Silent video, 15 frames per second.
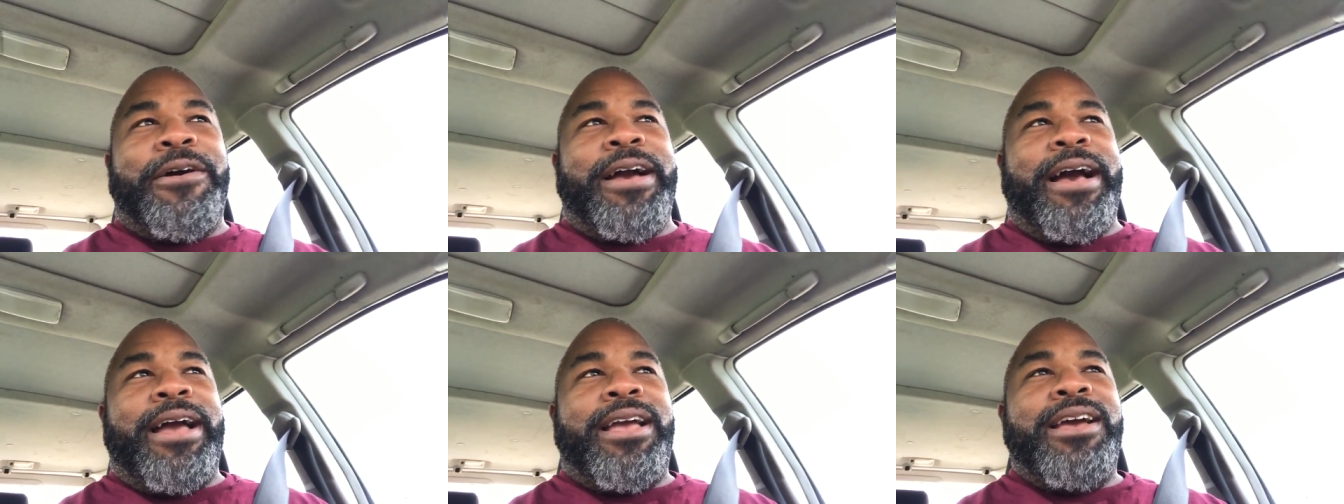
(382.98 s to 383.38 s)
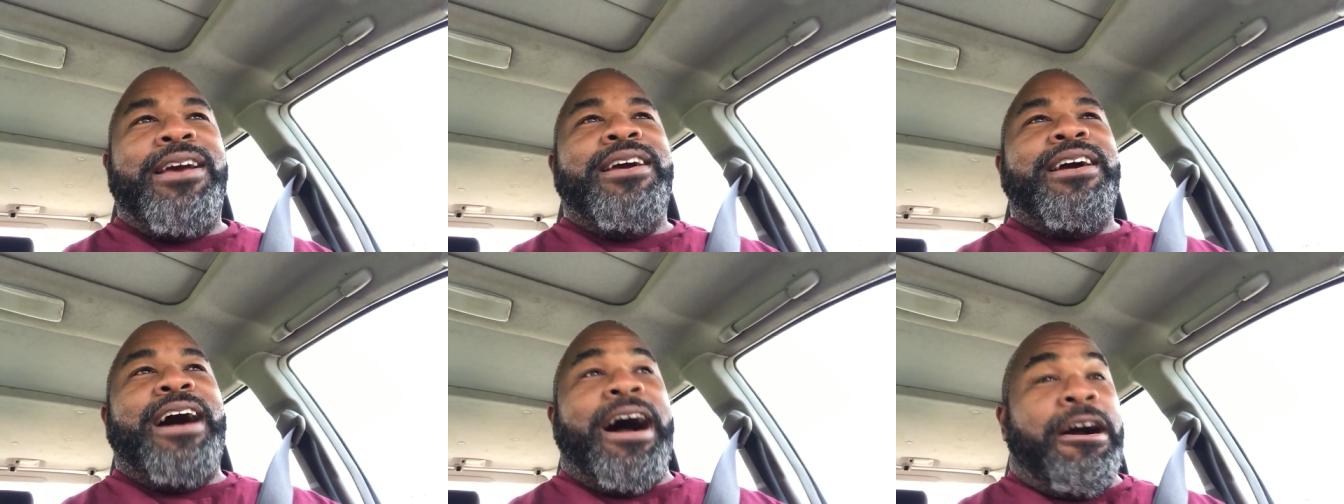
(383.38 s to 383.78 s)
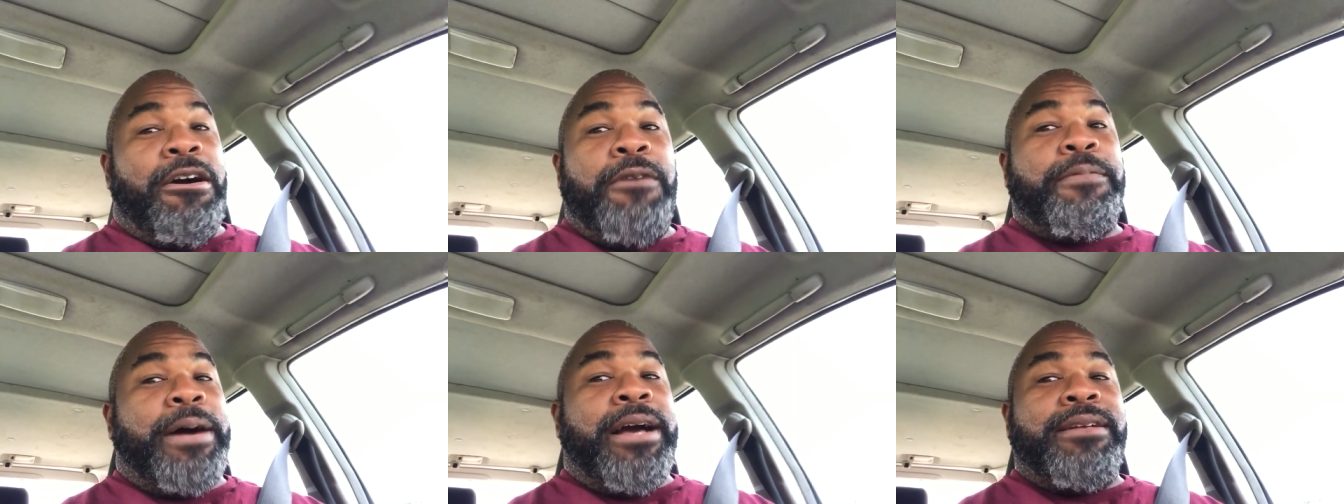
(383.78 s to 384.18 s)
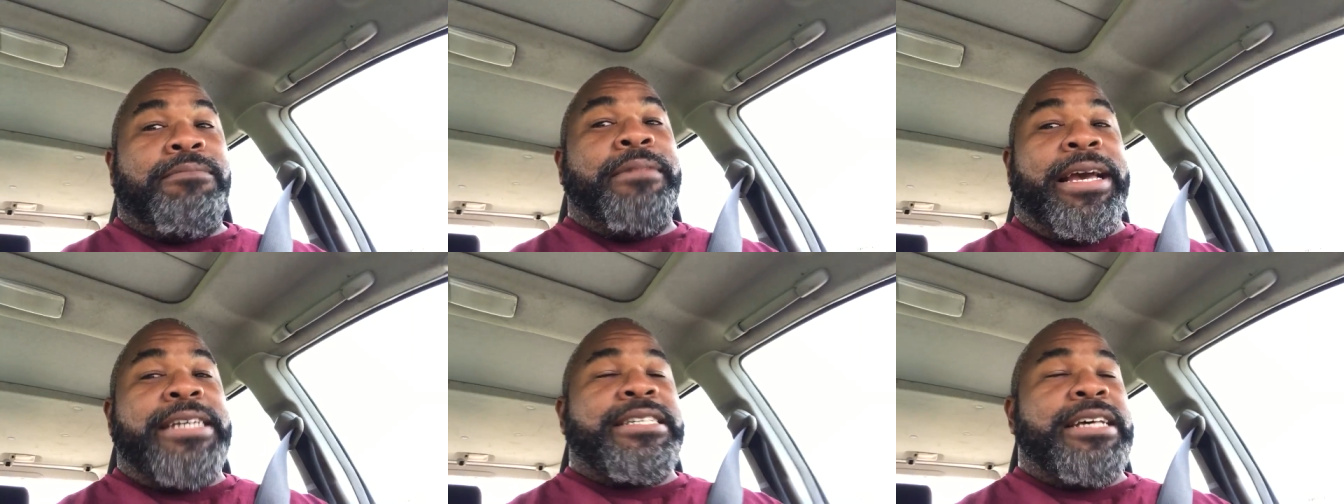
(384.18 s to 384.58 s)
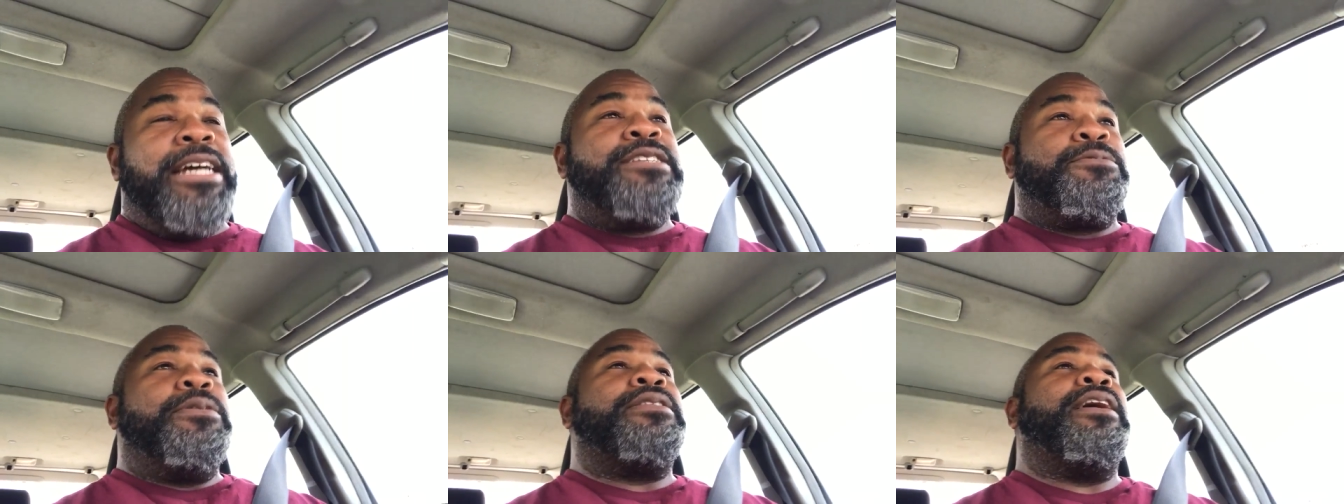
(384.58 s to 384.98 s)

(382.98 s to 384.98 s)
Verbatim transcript: Okay, I hope I make sense